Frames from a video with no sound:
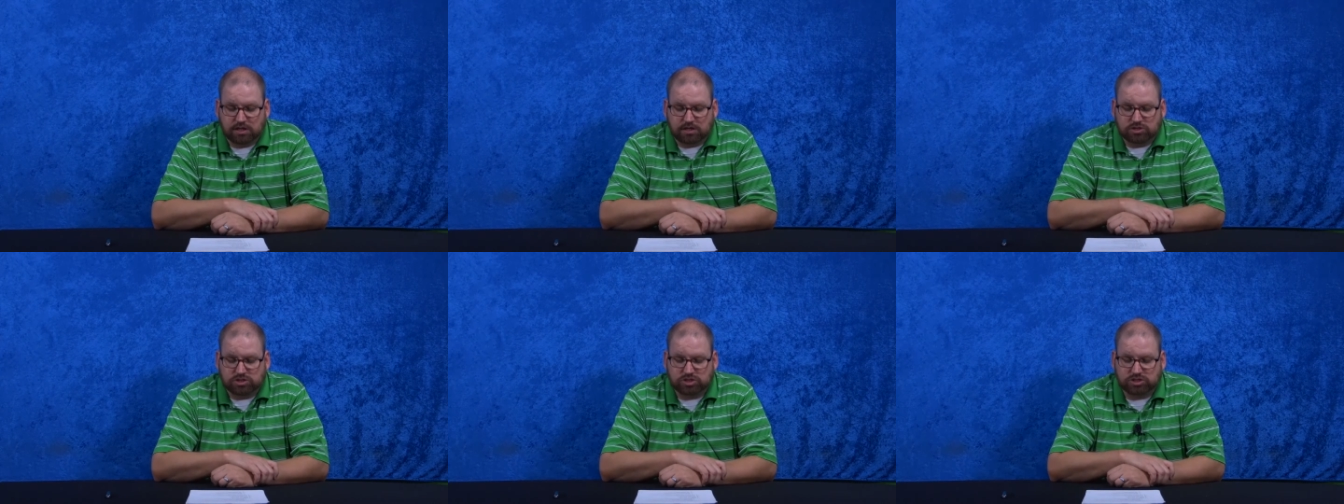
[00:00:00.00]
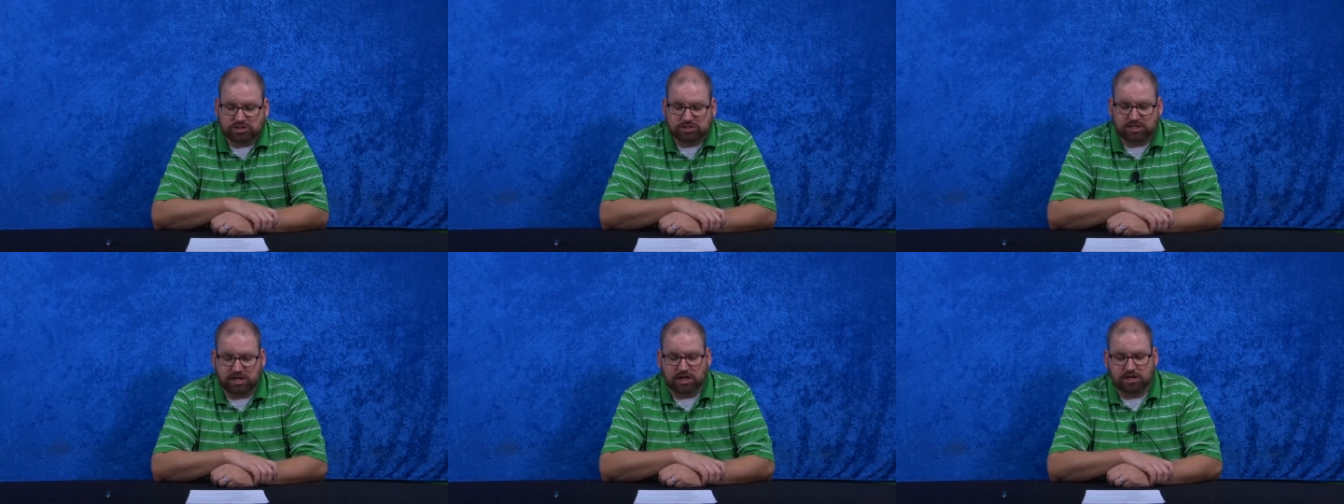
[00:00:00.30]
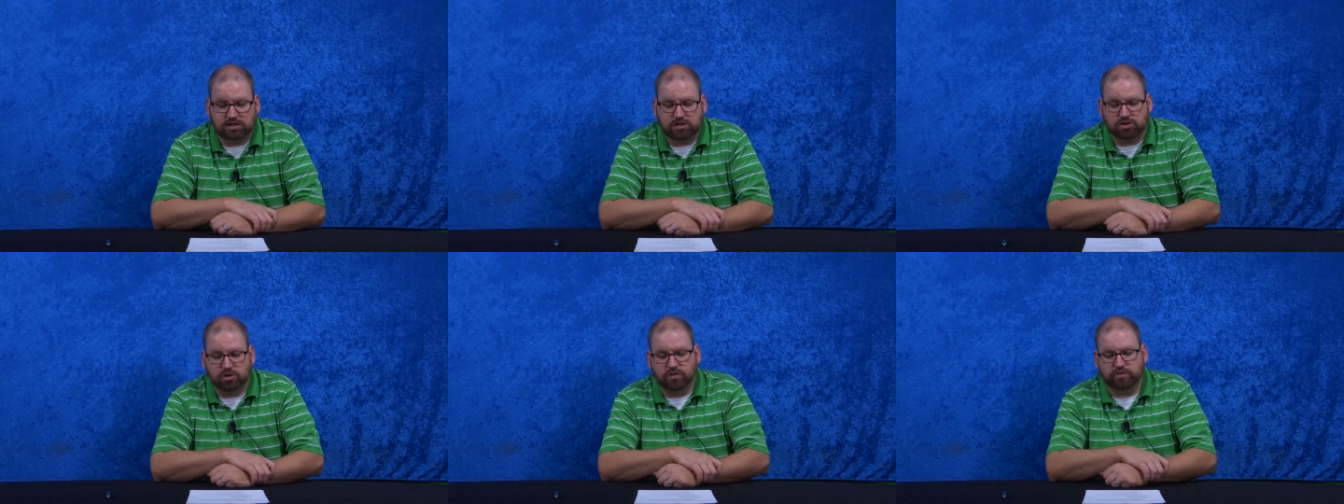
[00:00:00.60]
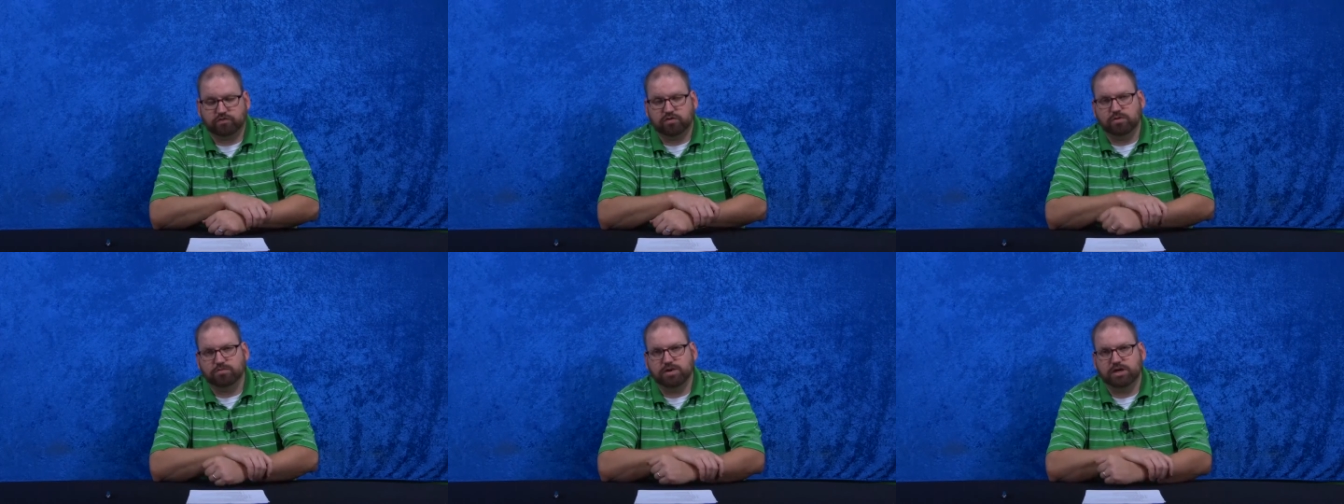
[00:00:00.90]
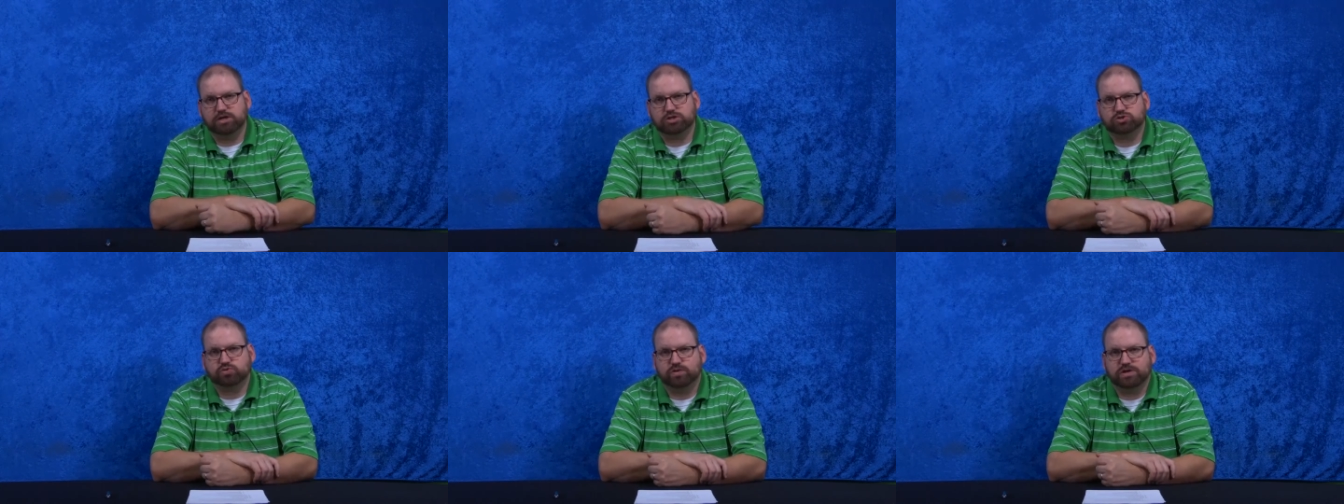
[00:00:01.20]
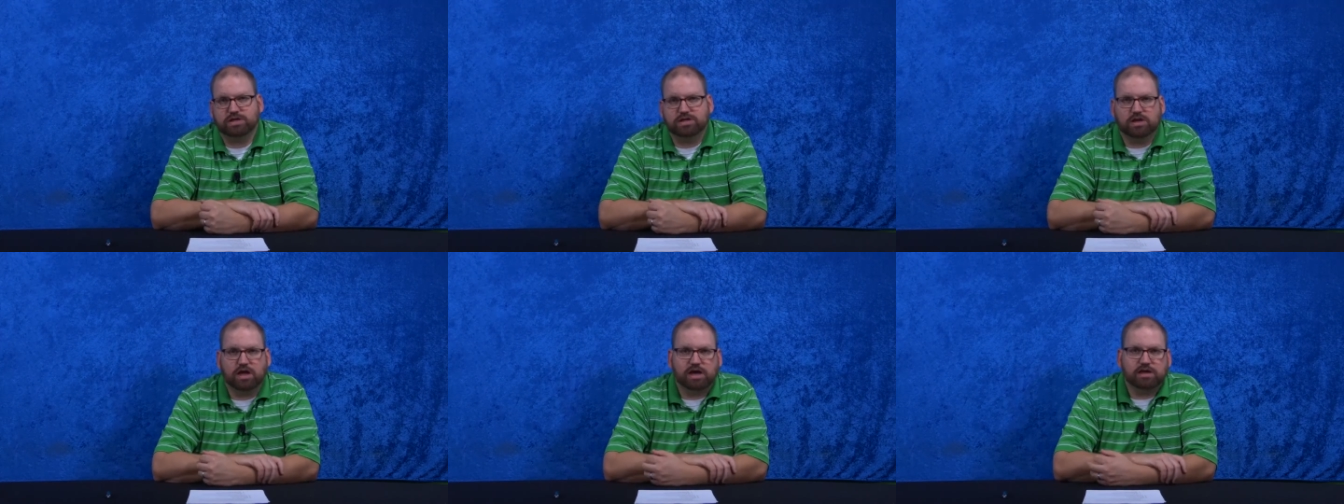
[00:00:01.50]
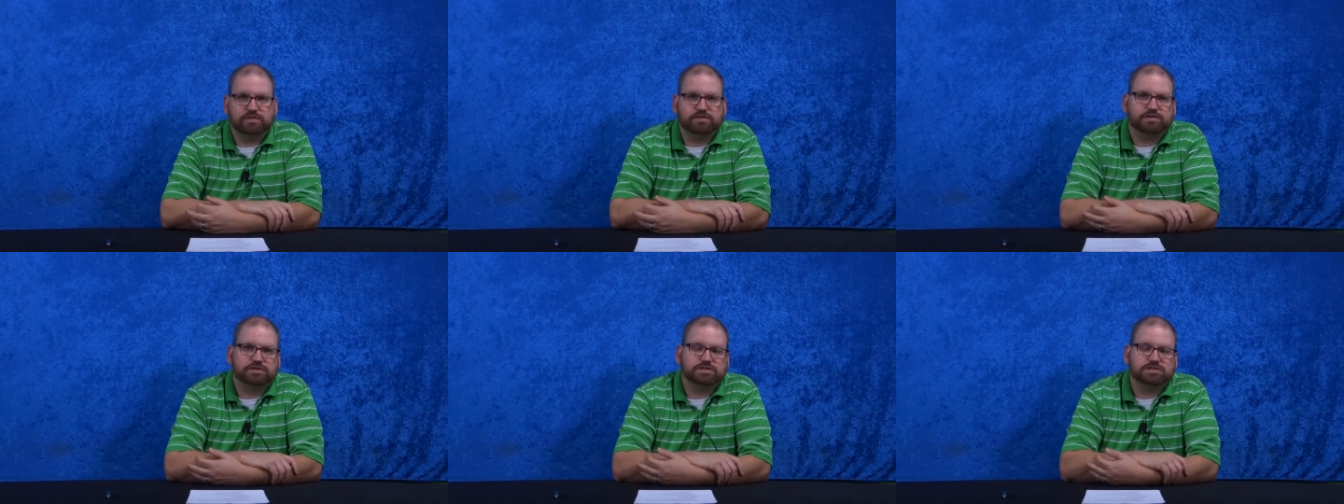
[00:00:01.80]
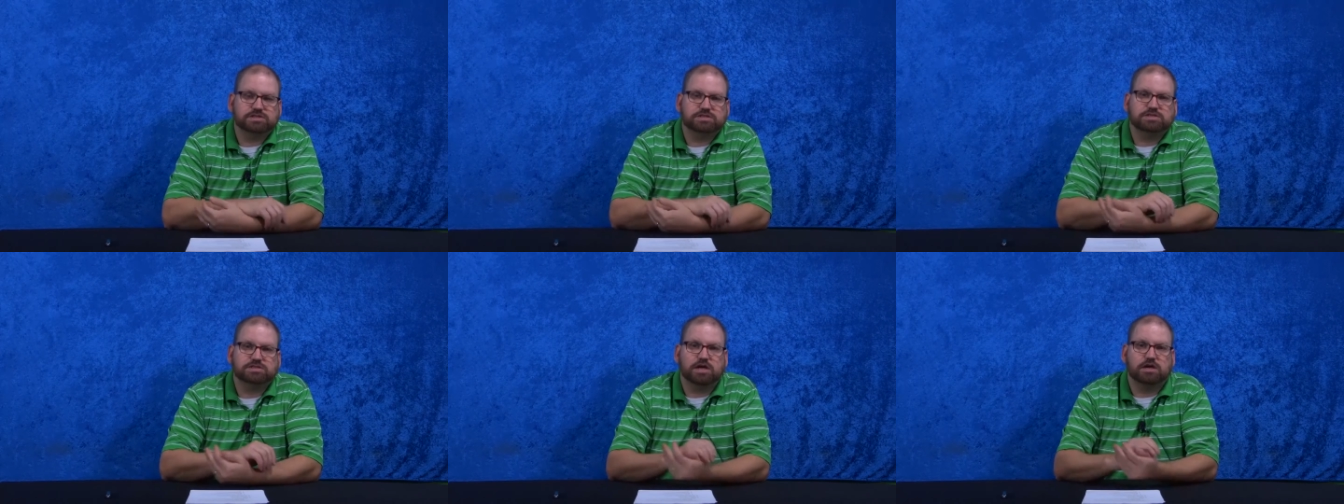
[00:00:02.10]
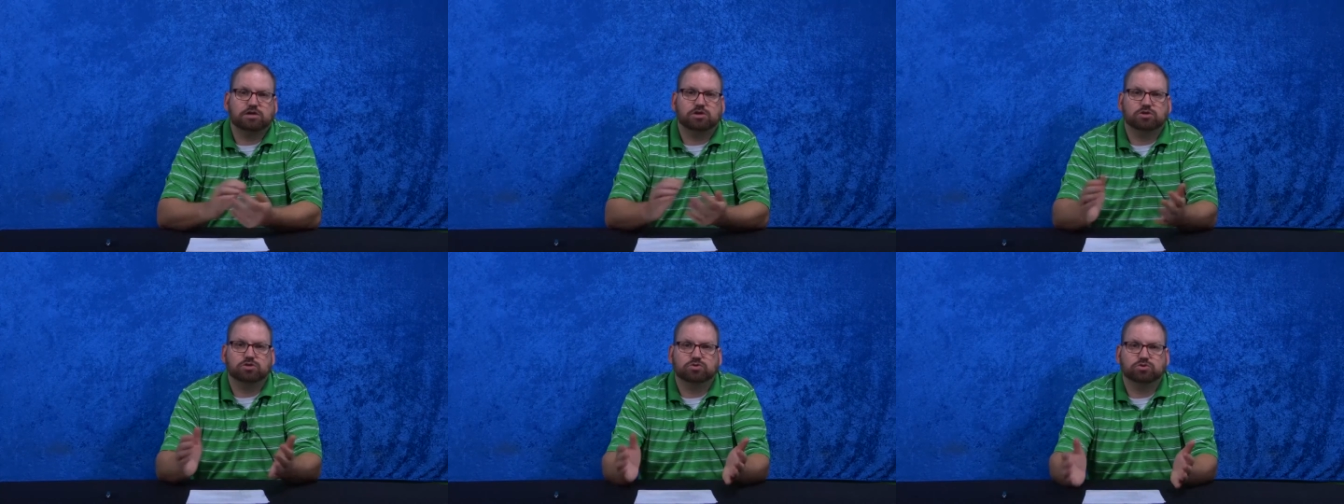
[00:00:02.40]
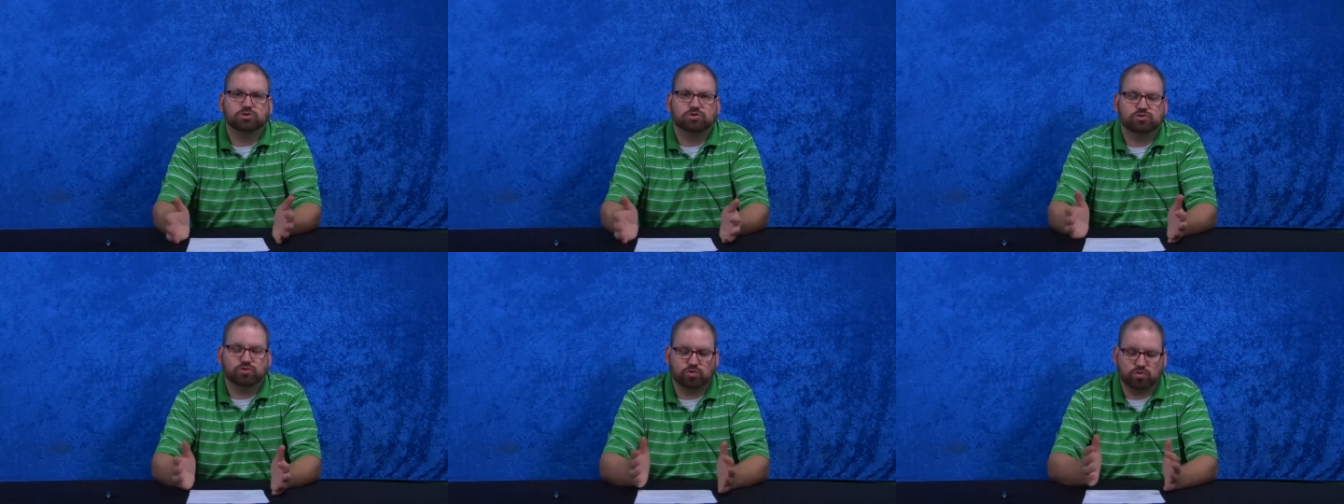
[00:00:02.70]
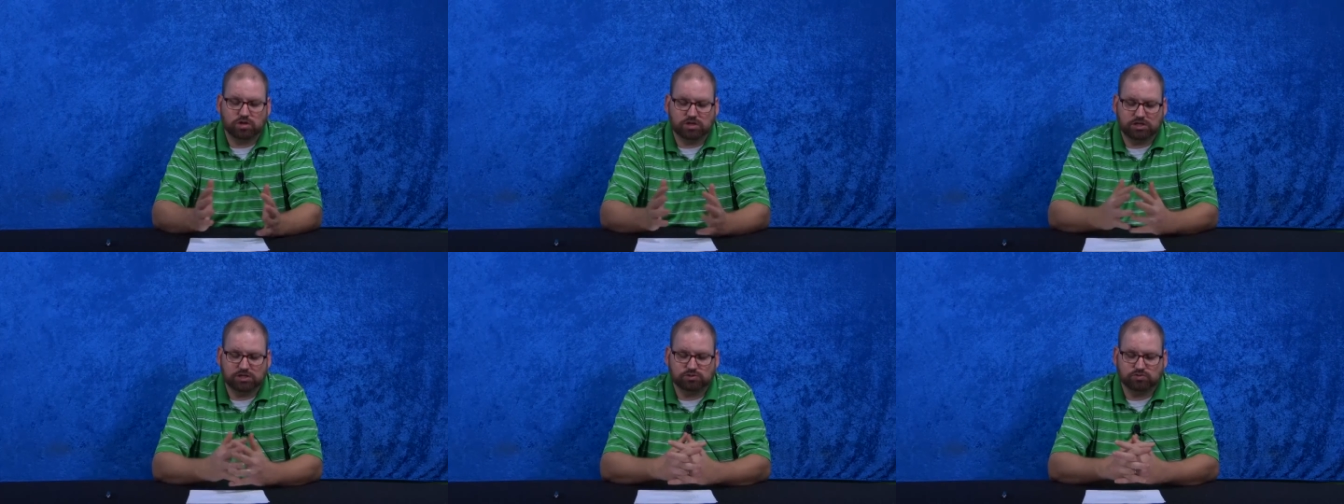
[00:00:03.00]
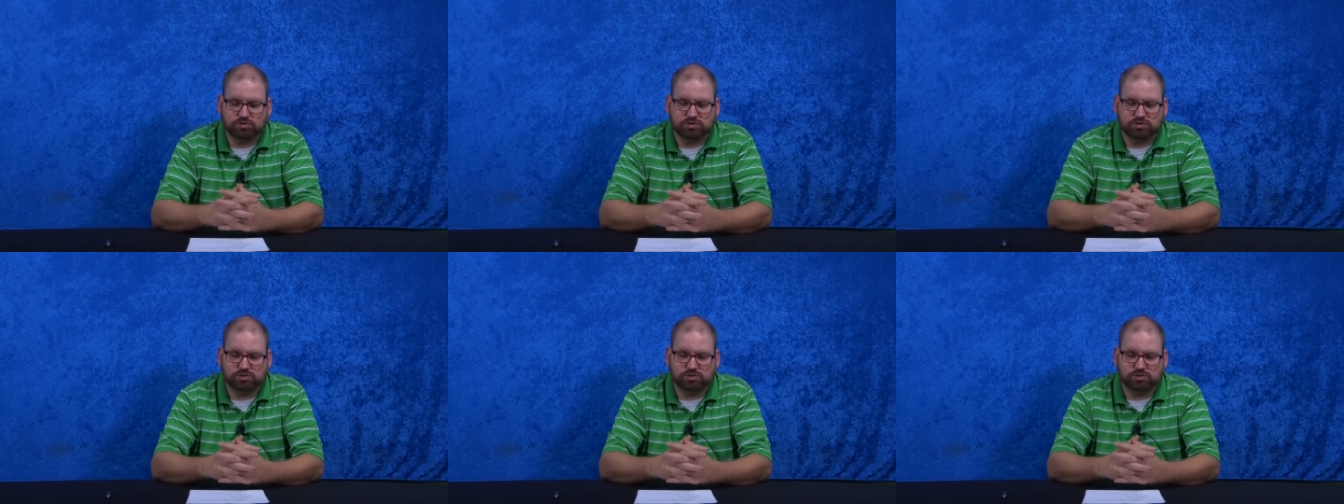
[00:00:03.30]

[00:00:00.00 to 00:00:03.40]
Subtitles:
she is handed over on May 29th to secular authorities,